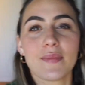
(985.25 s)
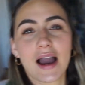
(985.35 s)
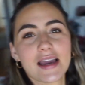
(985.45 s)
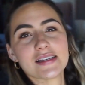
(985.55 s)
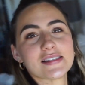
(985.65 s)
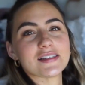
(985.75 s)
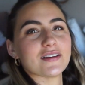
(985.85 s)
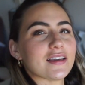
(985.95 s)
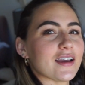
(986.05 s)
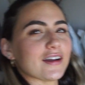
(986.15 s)
Maya's
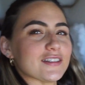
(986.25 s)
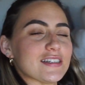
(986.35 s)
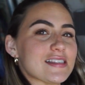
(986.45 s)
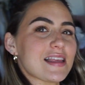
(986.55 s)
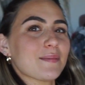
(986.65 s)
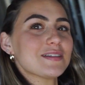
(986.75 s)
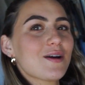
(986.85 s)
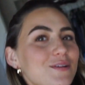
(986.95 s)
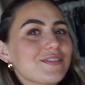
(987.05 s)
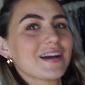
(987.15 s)
still here. She slept
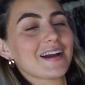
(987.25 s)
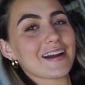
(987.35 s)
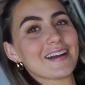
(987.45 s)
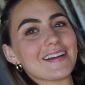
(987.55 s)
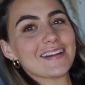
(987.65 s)
over.